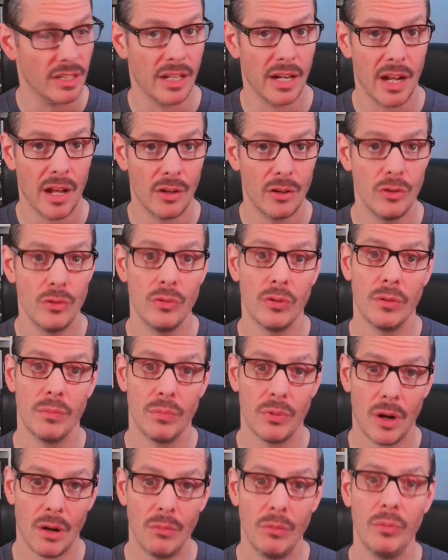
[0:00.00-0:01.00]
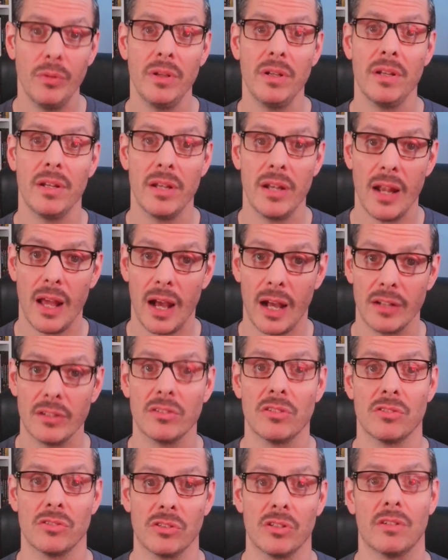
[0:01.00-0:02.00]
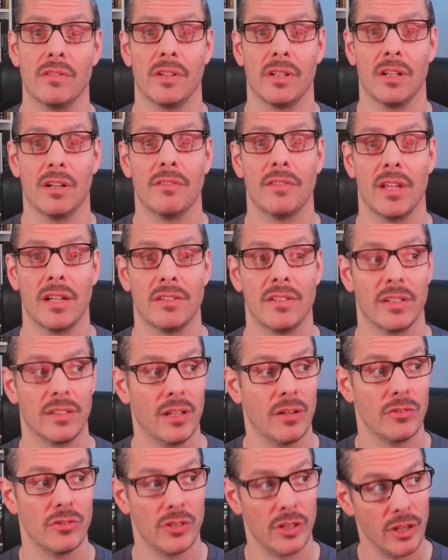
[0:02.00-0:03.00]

it out who are probably not deserving of that technology.